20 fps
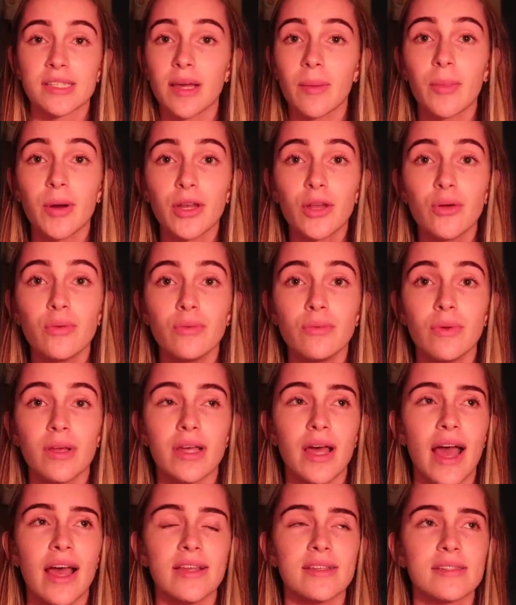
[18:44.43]
Someone who
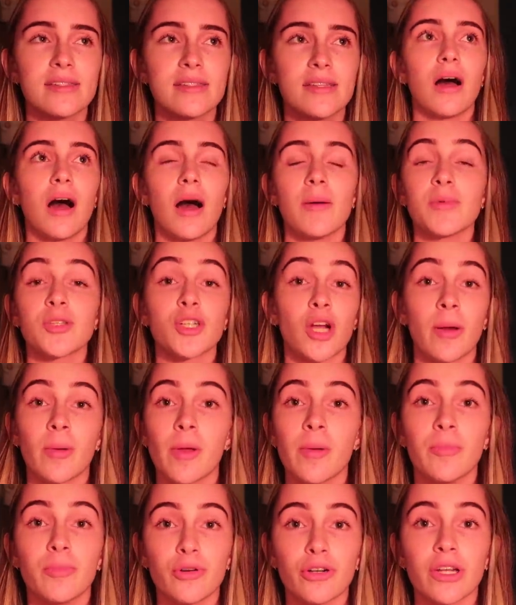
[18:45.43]
has, I'm sorry, I'm
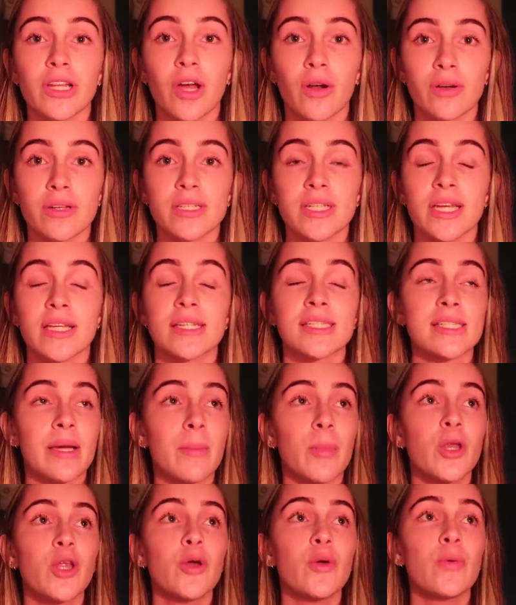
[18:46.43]
going to be brutally honest here,
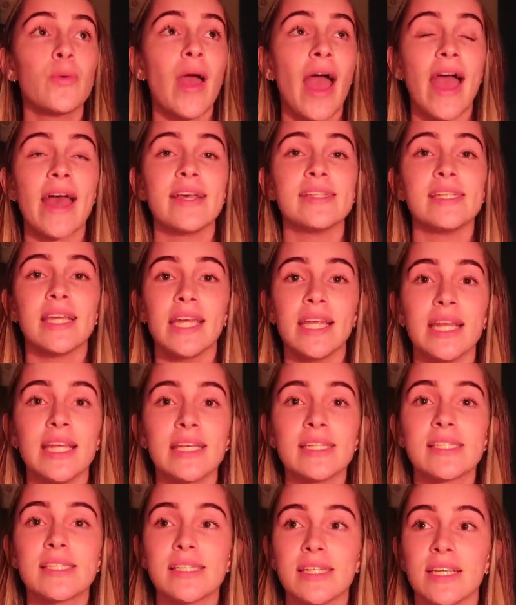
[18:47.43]
someone who has
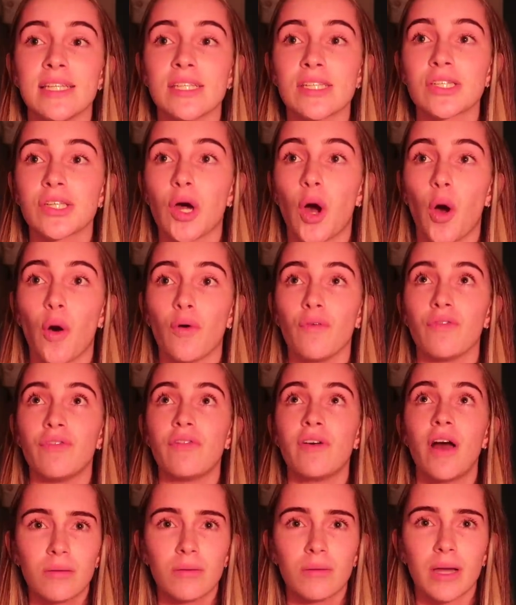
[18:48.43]
any sense
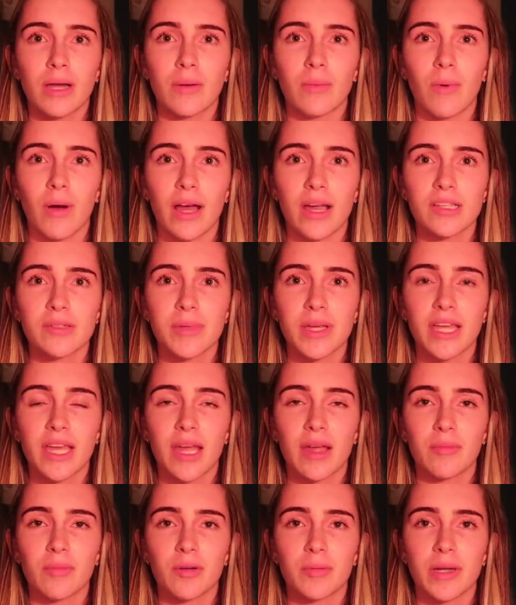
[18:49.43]
of, wait, why is my
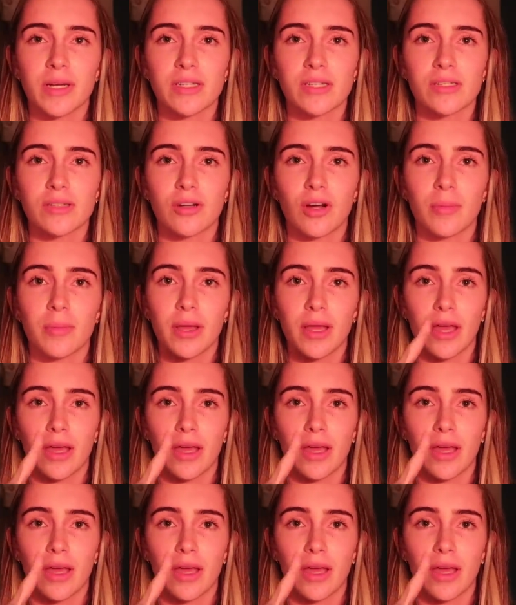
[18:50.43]
camera about to stop?